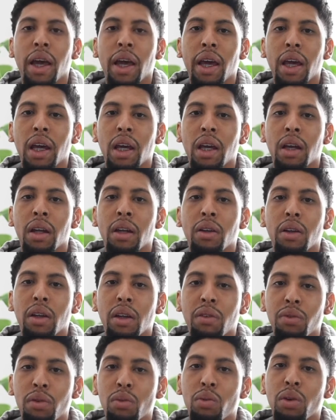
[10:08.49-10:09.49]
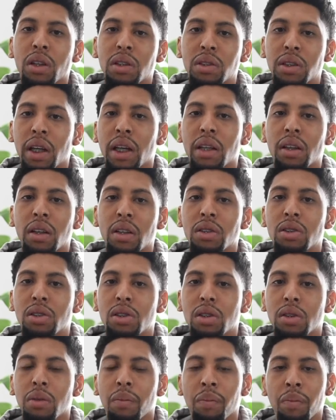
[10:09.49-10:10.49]
And if you were to take these
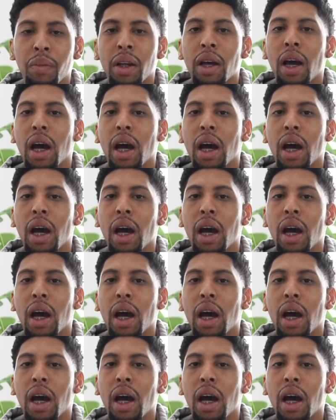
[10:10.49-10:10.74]
two,